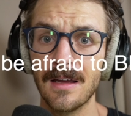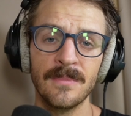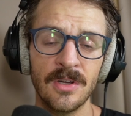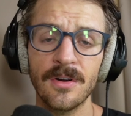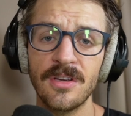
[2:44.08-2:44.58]

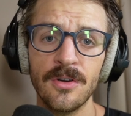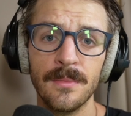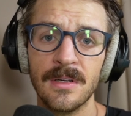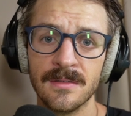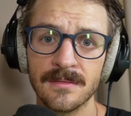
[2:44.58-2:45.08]
You're
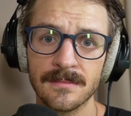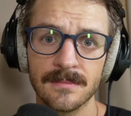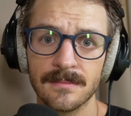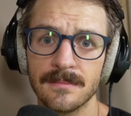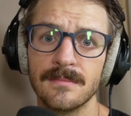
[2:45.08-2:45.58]
human,
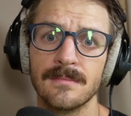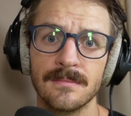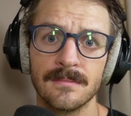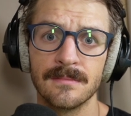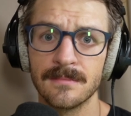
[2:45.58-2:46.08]

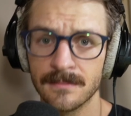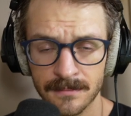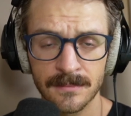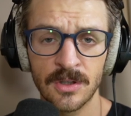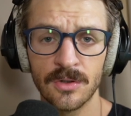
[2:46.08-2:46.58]

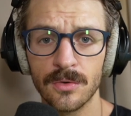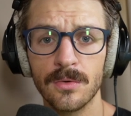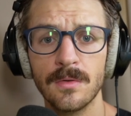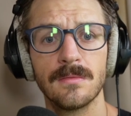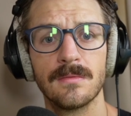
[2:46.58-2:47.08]

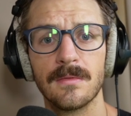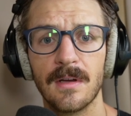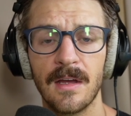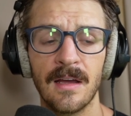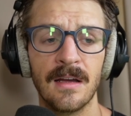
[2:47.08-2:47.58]
you,
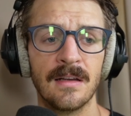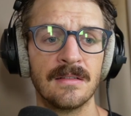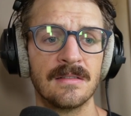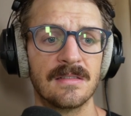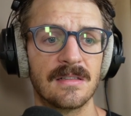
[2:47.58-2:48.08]

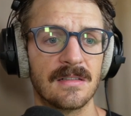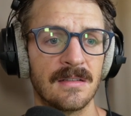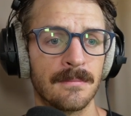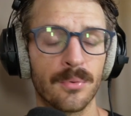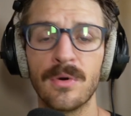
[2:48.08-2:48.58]
and
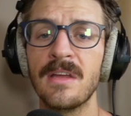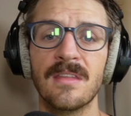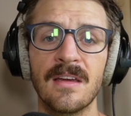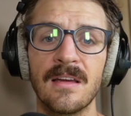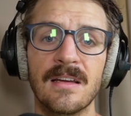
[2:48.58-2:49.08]

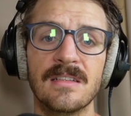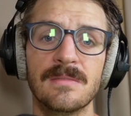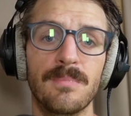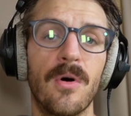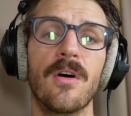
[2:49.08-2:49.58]
breathing
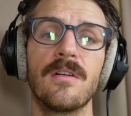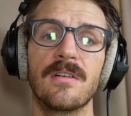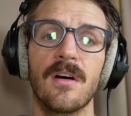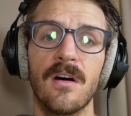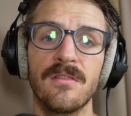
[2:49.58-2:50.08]
is part
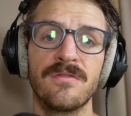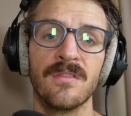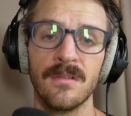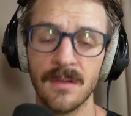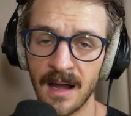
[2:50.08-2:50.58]
of
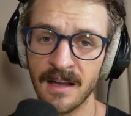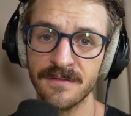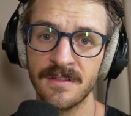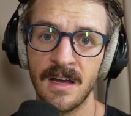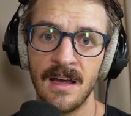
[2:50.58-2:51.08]

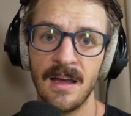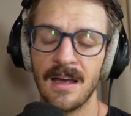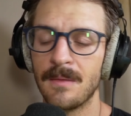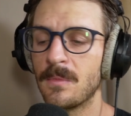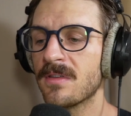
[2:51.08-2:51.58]
life.
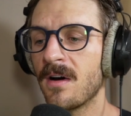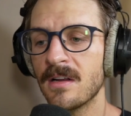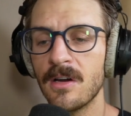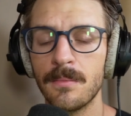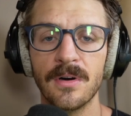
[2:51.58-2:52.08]
And with
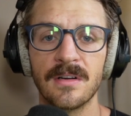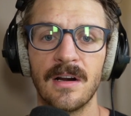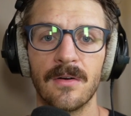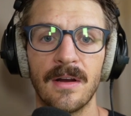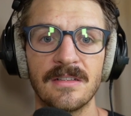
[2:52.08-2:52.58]
audiobook
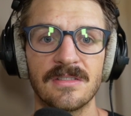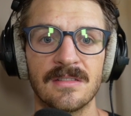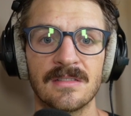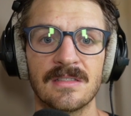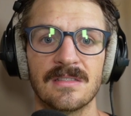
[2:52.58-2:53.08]

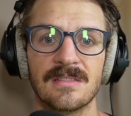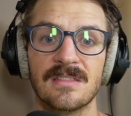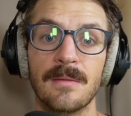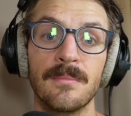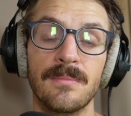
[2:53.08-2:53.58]
narrations,
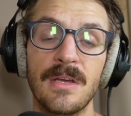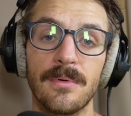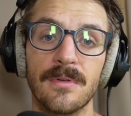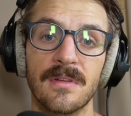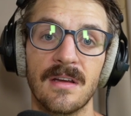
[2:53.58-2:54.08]
some
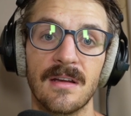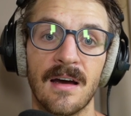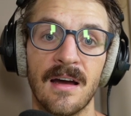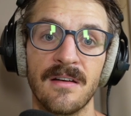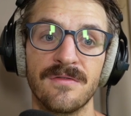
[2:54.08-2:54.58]
people that
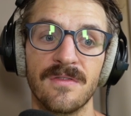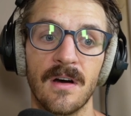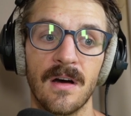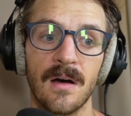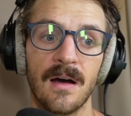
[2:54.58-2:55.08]
I've
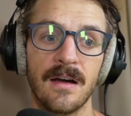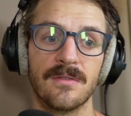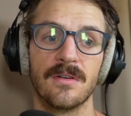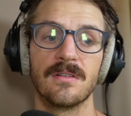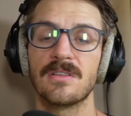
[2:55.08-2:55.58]
uh,
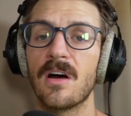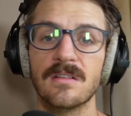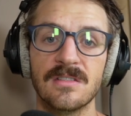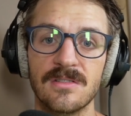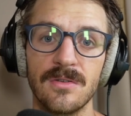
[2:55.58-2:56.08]
either
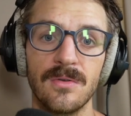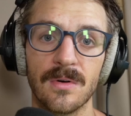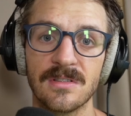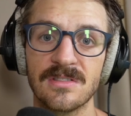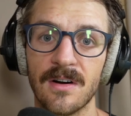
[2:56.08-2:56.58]
talked to who
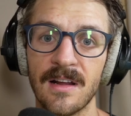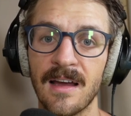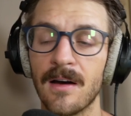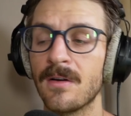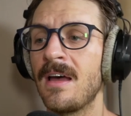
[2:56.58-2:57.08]
are
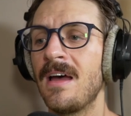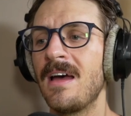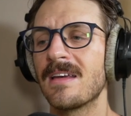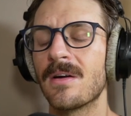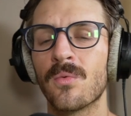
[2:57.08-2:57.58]
starting out
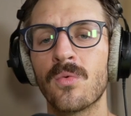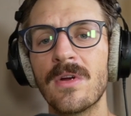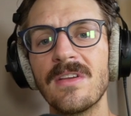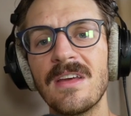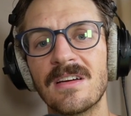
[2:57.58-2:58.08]
get
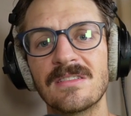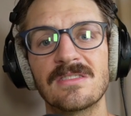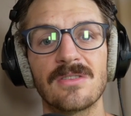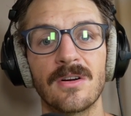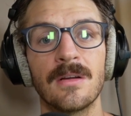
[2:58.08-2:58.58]
really
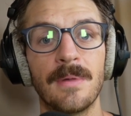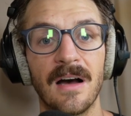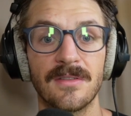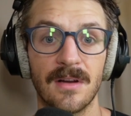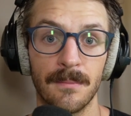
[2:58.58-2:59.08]
concerned
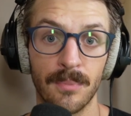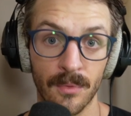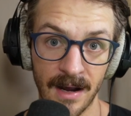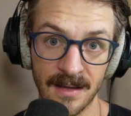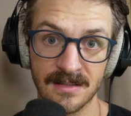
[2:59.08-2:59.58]
about their
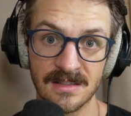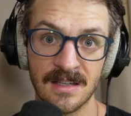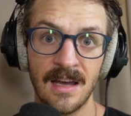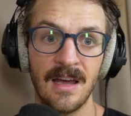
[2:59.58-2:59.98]
breaths.